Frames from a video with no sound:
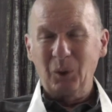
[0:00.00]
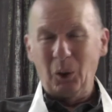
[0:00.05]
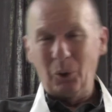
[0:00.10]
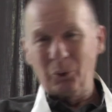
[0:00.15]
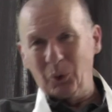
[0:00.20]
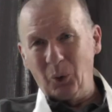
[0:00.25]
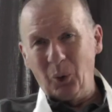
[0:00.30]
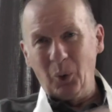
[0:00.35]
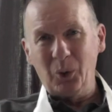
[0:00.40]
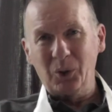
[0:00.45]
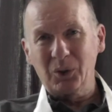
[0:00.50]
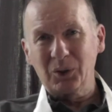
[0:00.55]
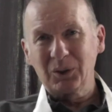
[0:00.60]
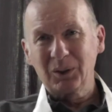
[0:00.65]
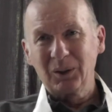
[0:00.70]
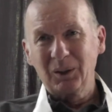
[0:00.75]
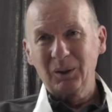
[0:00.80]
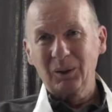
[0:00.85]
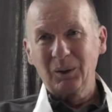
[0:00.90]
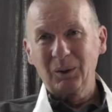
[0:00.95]
Of
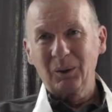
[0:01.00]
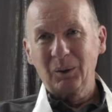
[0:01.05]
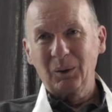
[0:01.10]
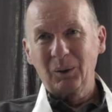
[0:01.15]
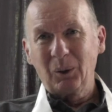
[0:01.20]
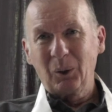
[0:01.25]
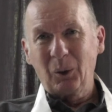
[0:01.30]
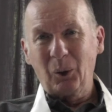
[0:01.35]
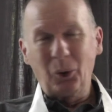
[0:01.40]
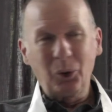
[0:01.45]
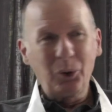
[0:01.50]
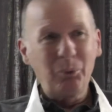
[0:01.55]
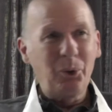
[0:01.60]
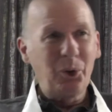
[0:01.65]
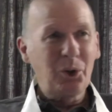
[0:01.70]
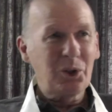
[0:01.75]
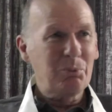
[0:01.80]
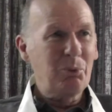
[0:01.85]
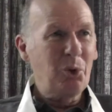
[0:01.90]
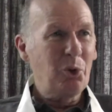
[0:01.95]
course, all the
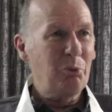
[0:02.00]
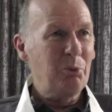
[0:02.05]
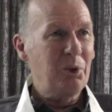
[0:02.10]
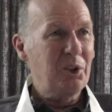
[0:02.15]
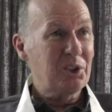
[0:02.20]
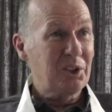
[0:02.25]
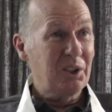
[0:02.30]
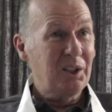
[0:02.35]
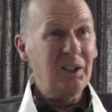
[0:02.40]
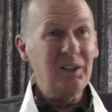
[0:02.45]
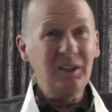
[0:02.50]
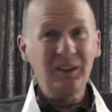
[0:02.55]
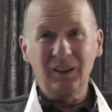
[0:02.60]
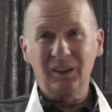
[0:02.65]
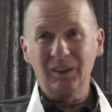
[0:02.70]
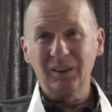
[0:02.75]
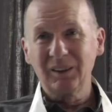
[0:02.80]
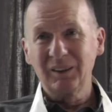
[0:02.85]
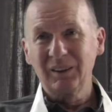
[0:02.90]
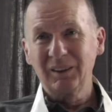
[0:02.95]
Buddhist movements in
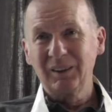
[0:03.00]
India,